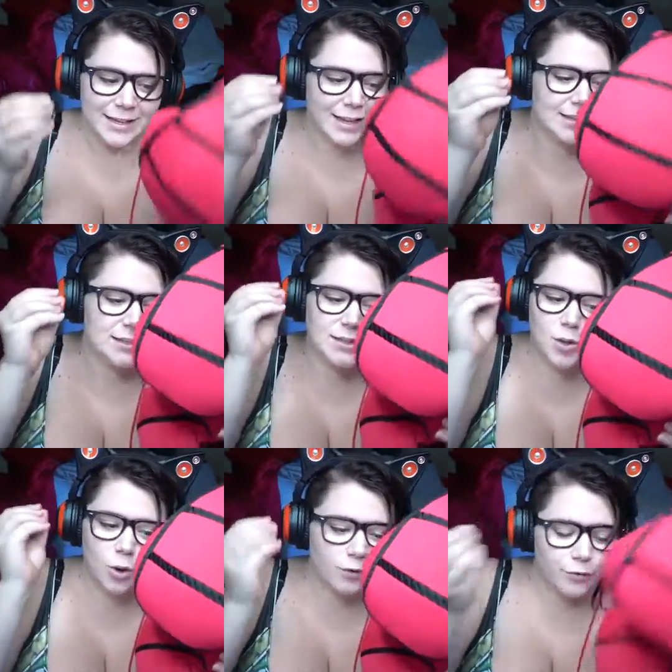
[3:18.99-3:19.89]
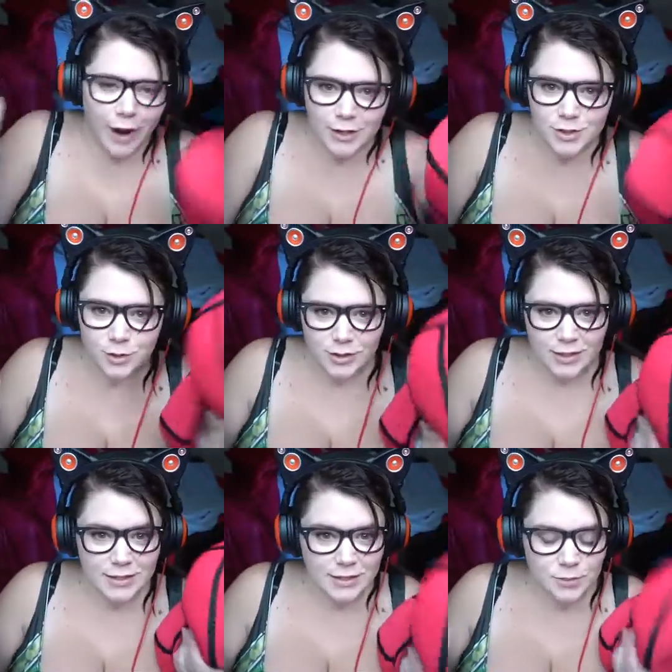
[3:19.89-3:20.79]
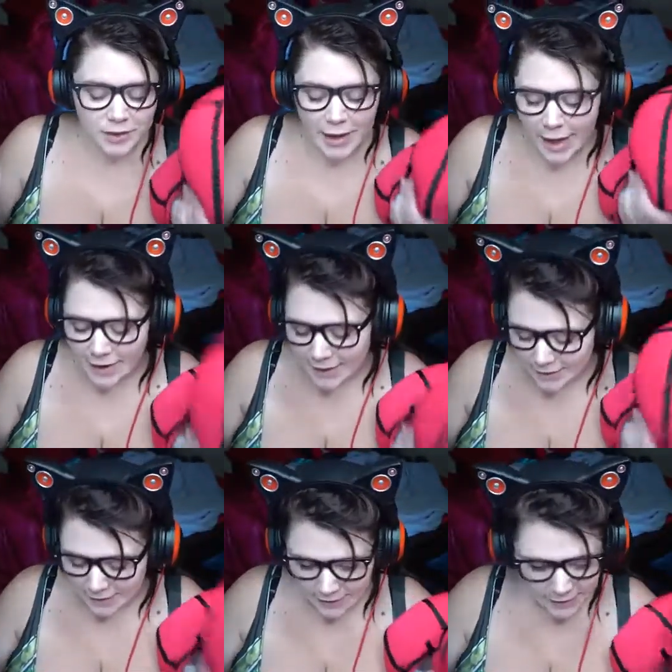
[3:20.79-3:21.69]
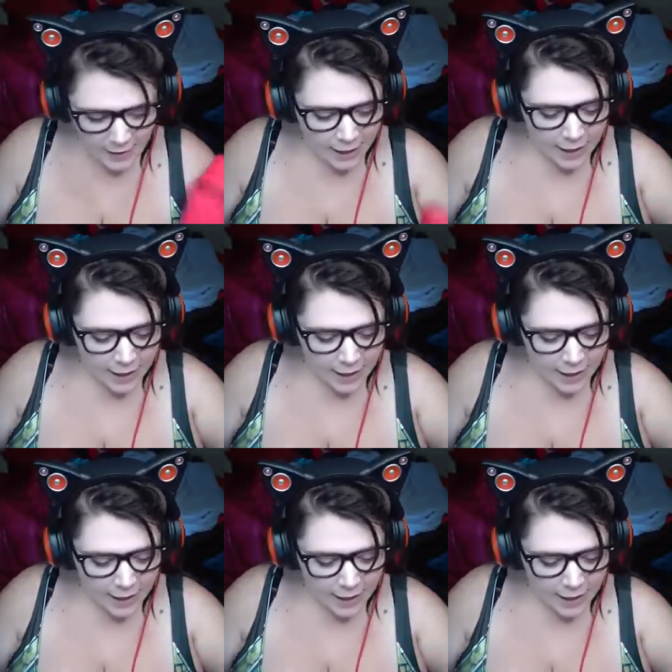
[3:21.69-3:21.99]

Like it's so fractional that it doesn't really add anything.